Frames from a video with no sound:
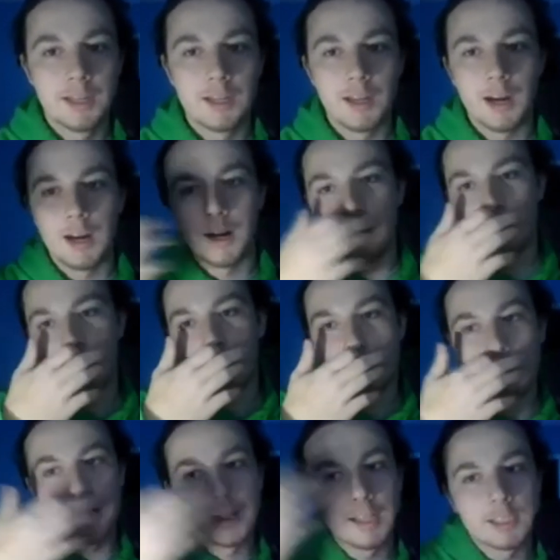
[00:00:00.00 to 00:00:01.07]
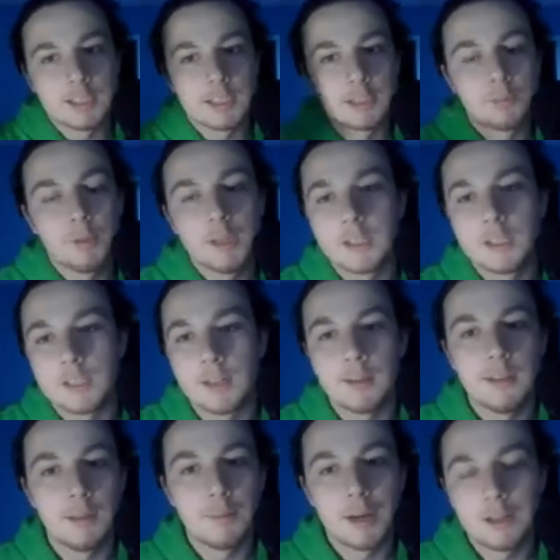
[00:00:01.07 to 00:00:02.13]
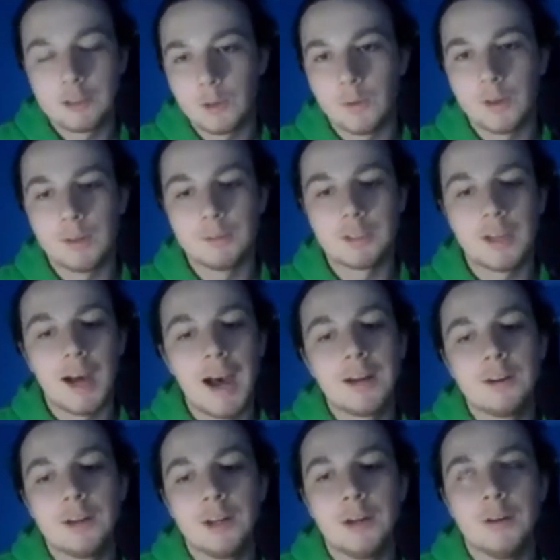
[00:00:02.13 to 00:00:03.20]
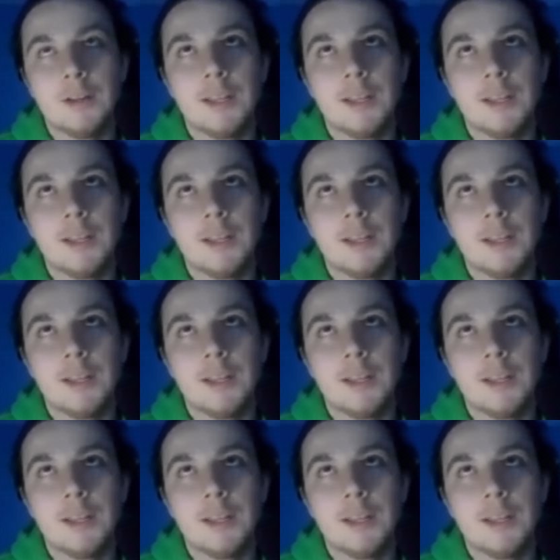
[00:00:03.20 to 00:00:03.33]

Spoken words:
I think like 6 players on the team outscored him. So I don't know.